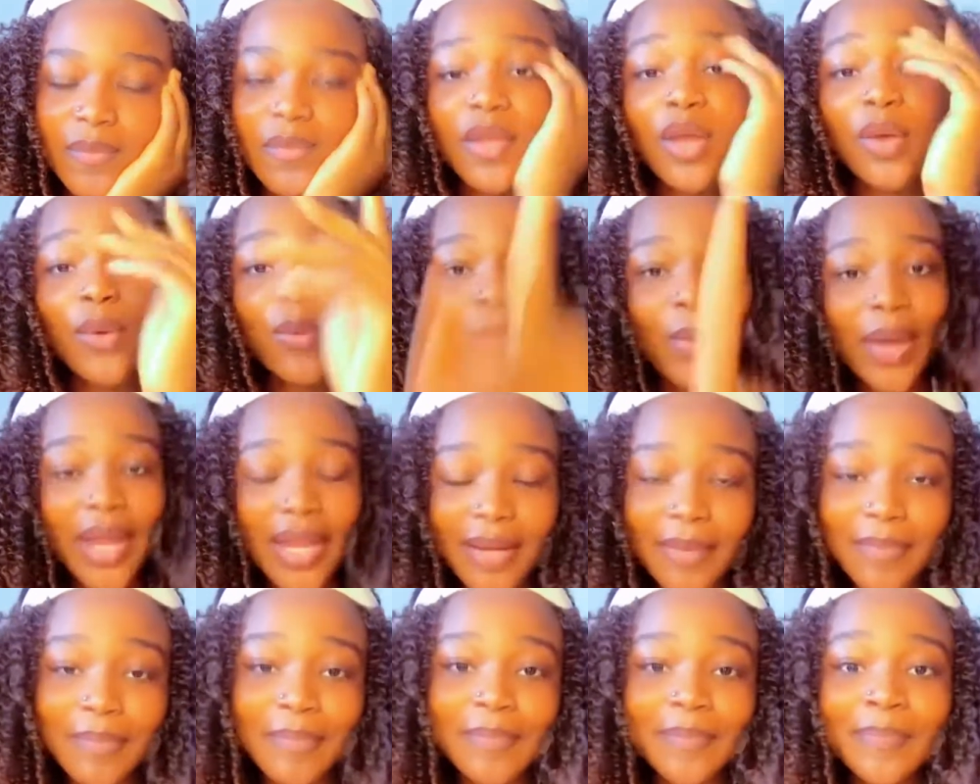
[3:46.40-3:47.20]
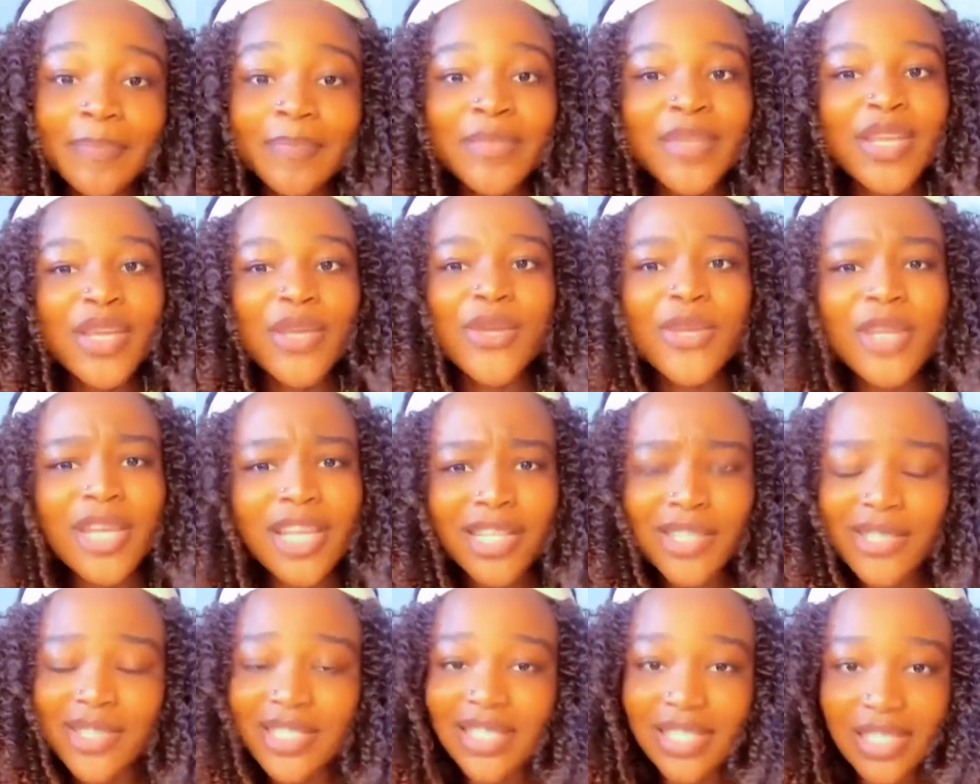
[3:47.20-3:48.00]
Wait, you
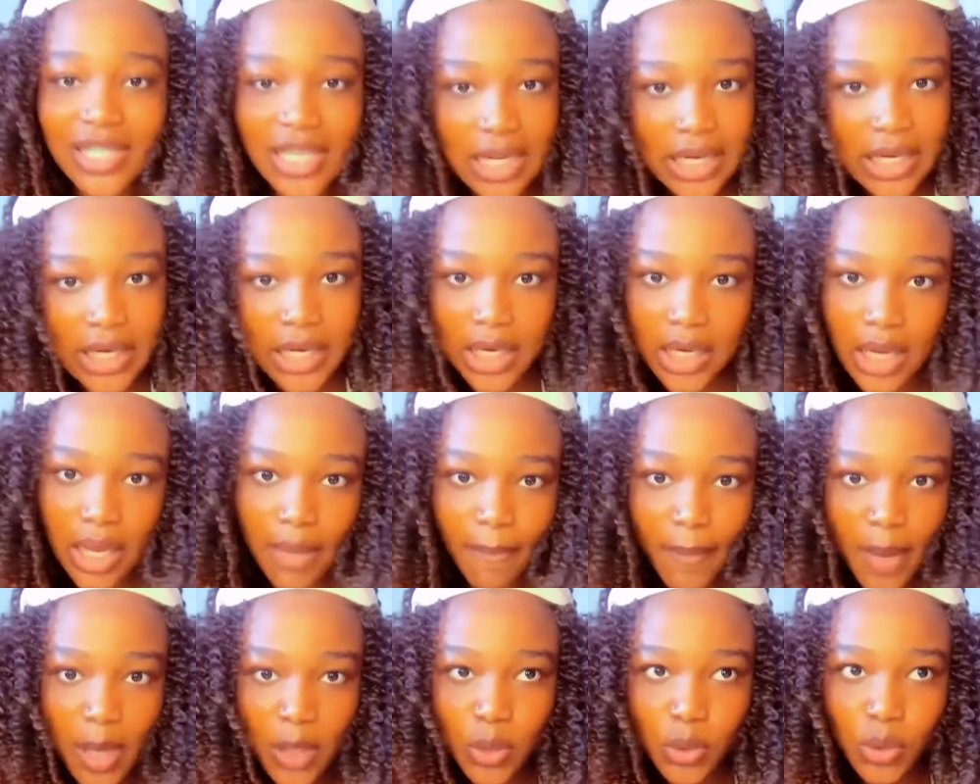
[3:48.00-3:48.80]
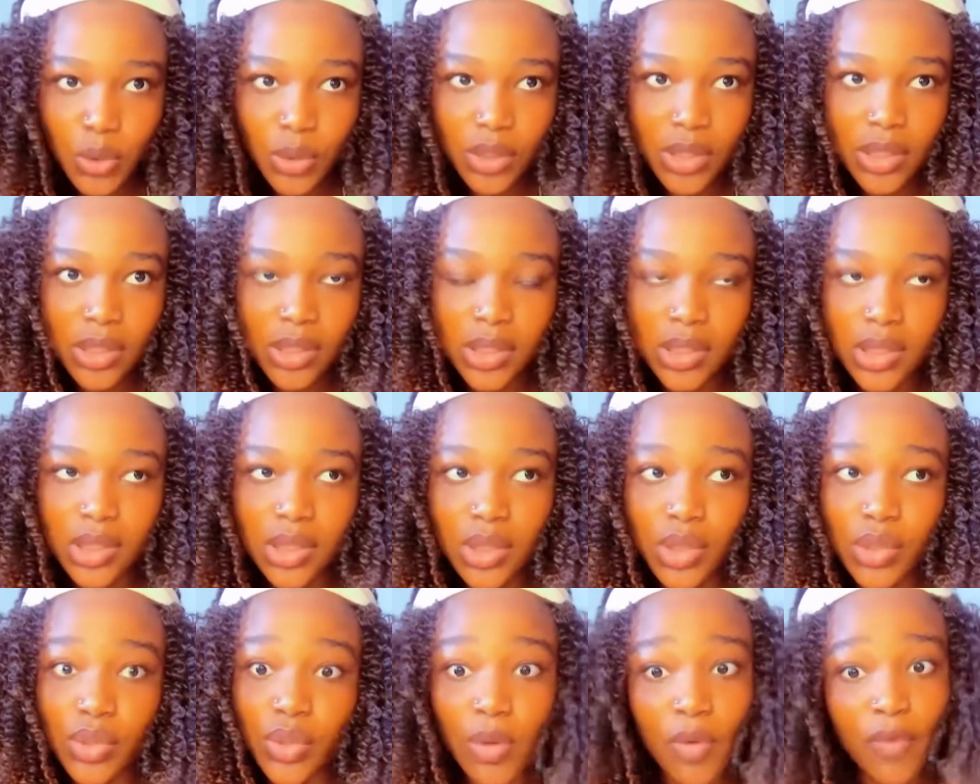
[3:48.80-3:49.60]
need to set clear boundaries
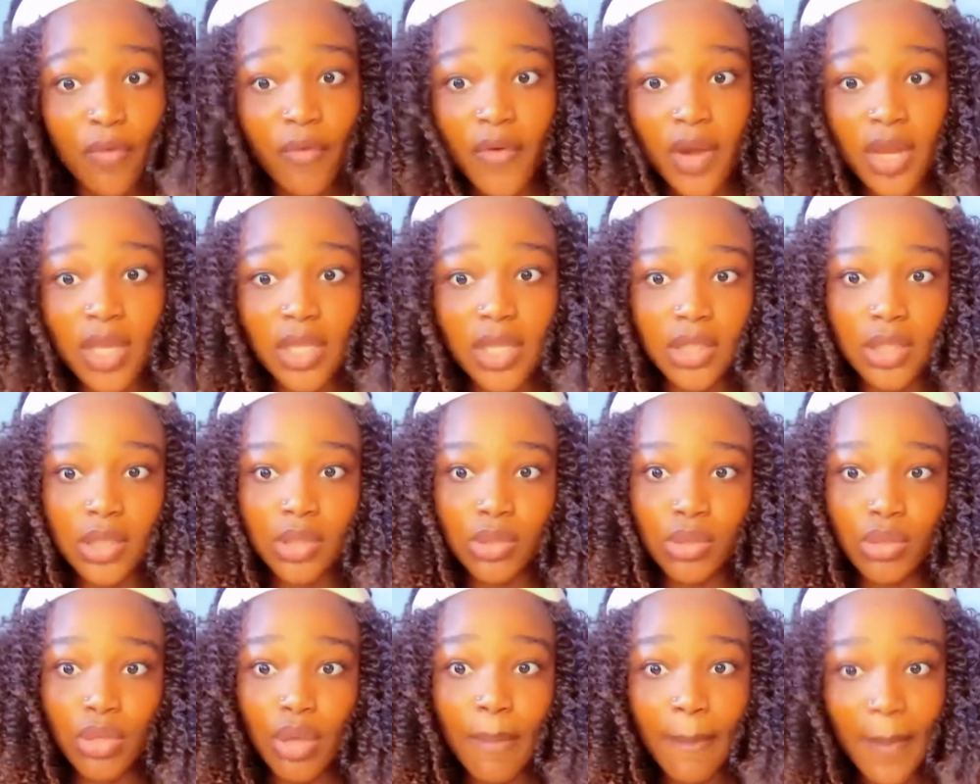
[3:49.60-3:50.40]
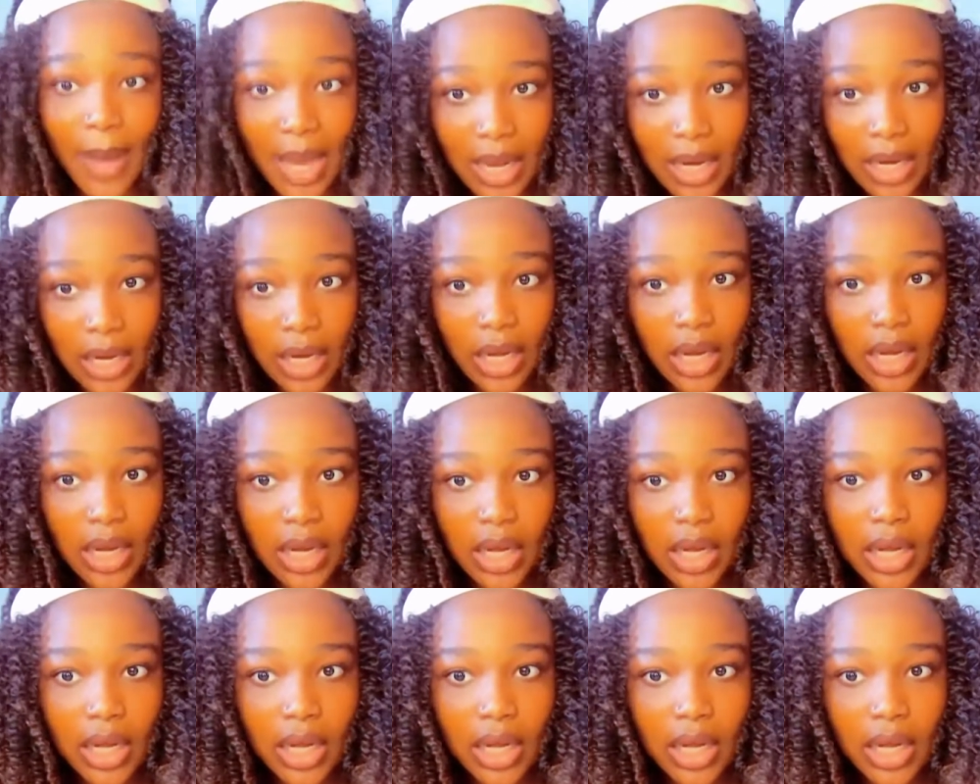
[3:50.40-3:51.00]
to your friends and to your partner.